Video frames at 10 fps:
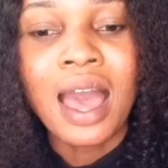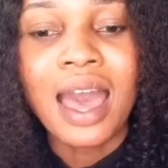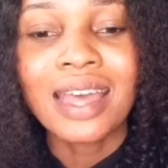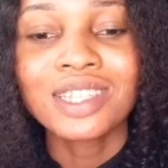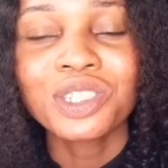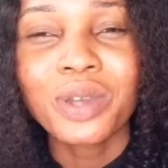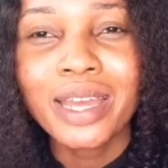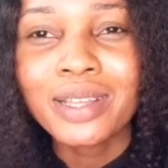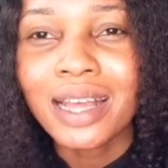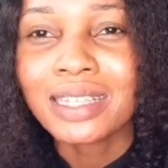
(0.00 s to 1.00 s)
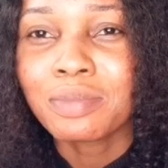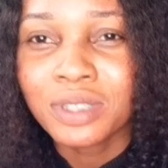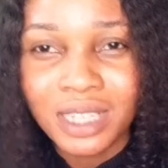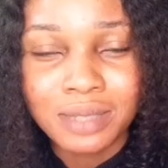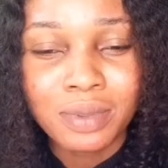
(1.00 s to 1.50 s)
I try as much
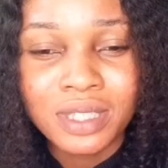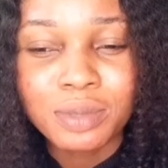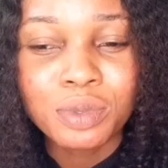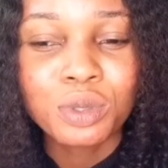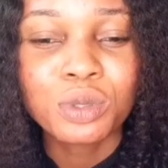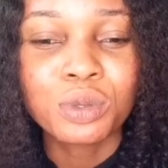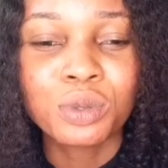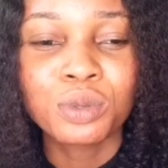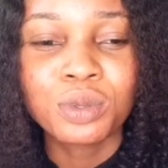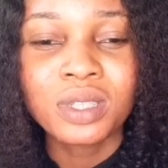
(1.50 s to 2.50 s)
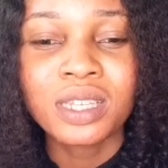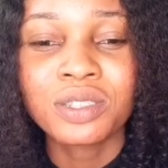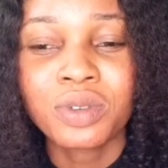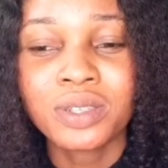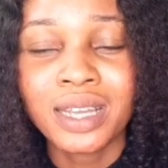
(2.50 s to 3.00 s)
as possible to do things
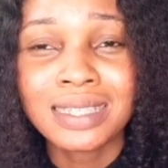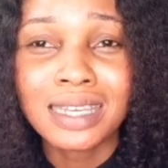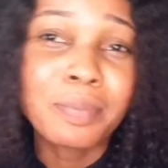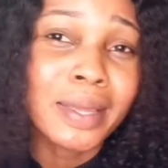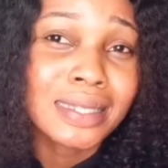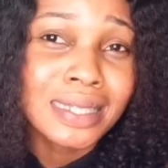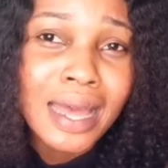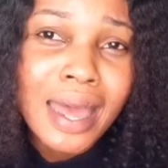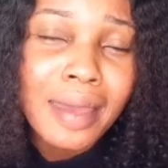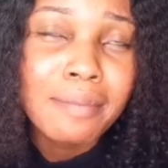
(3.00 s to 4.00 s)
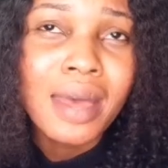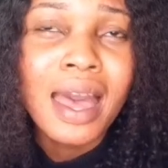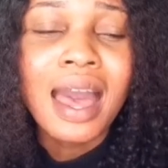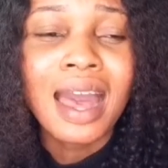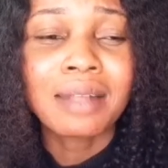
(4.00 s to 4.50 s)
gradually. I take my time
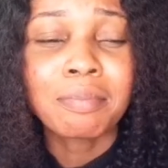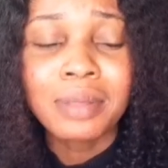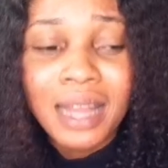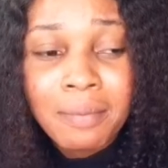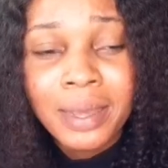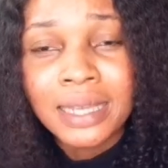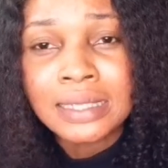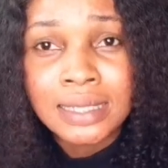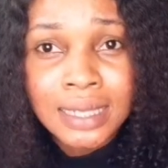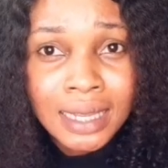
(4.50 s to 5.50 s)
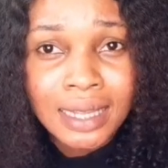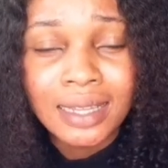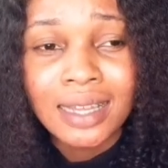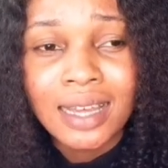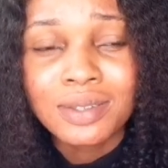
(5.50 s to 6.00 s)
and plan my day.
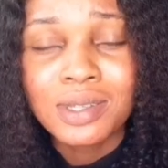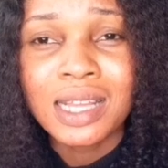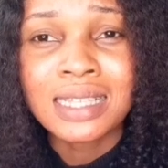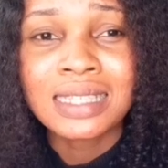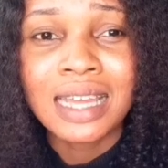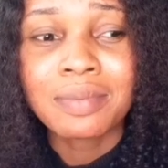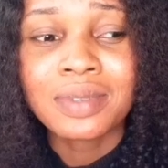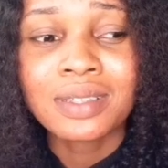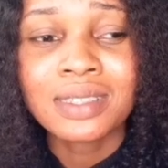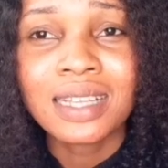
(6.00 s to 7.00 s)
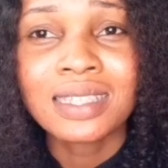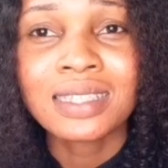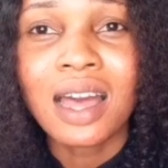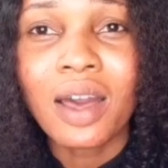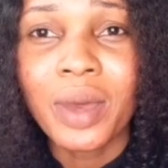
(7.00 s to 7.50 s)
So that is
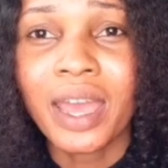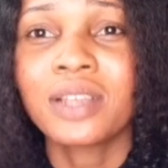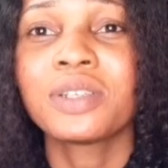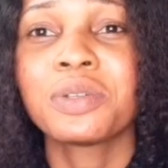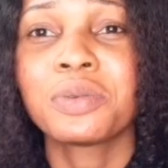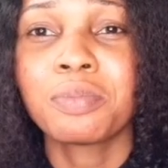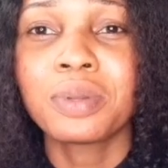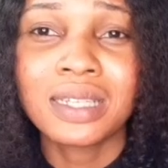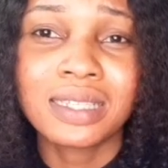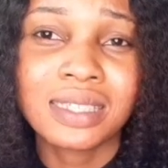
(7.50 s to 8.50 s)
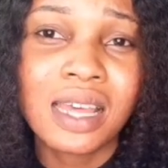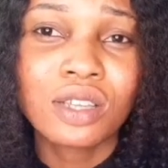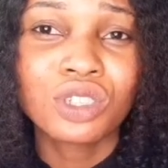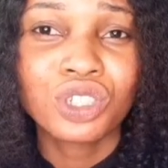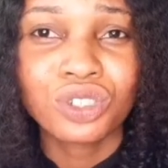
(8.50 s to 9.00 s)
how I actually replace
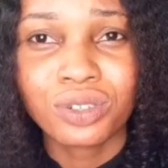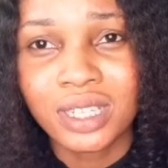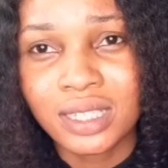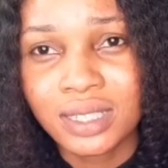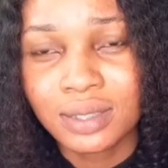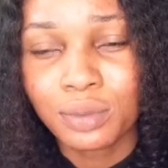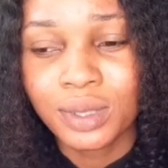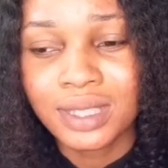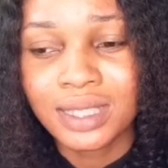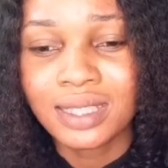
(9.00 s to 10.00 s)
stress with.